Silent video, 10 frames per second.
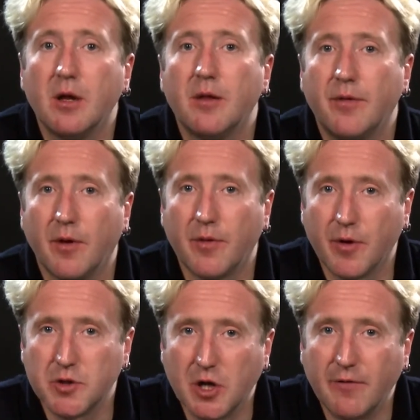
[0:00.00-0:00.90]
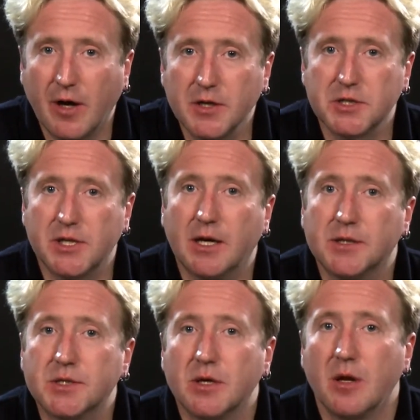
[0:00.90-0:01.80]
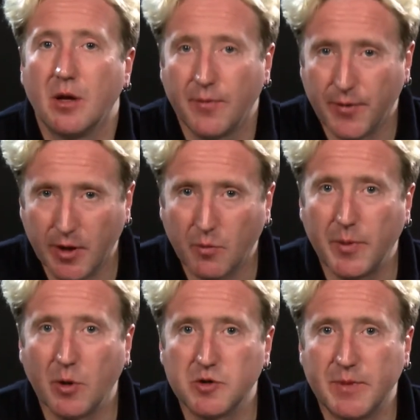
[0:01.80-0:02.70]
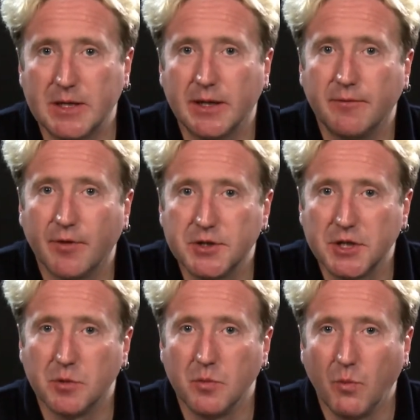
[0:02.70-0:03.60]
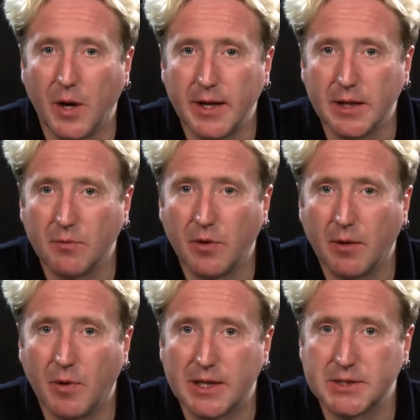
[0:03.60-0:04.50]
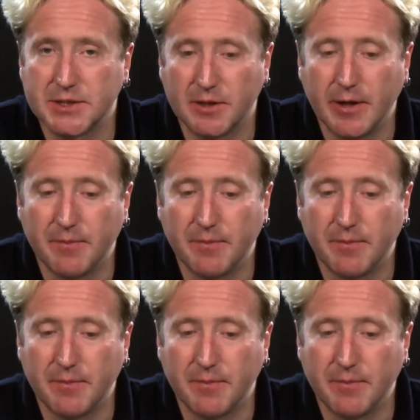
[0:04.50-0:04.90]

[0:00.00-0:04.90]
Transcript: that Java understands that it will be automatically converted where necessary.